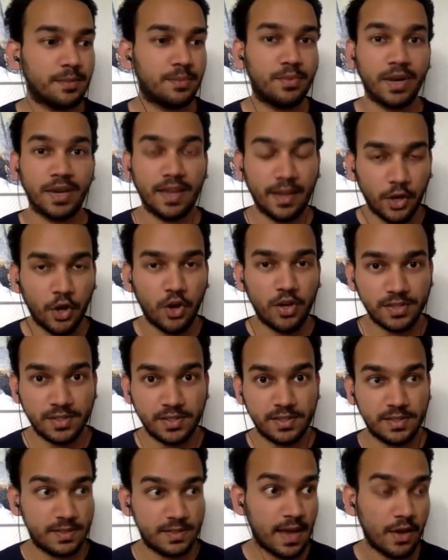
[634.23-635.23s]
bringing
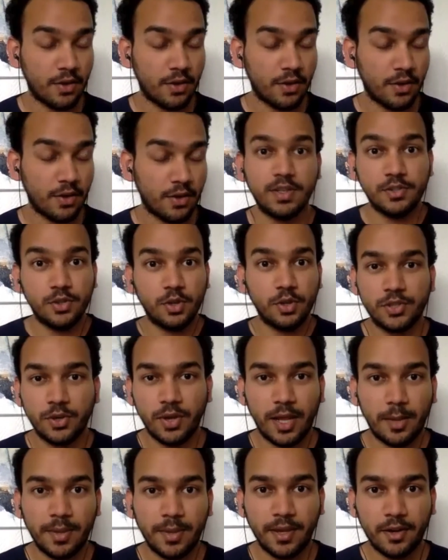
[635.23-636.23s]
costs down is also
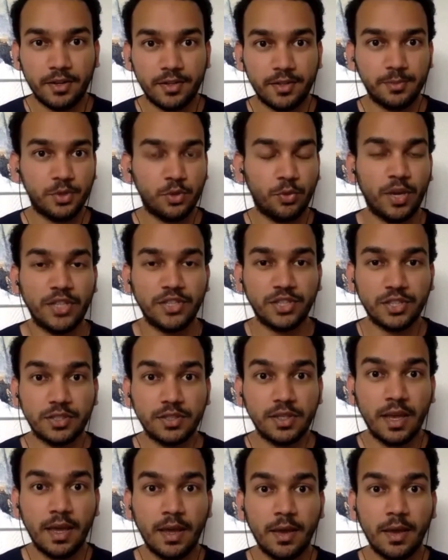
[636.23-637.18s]
helping Earth observation,